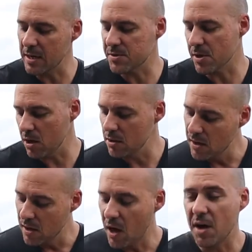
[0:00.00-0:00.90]
So
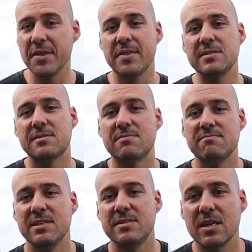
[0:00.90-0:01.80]
I think that's
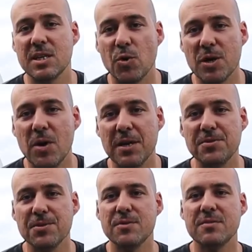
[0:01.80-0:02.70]
exactly what I might
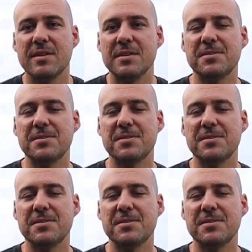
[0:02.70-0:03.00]
do. We're going to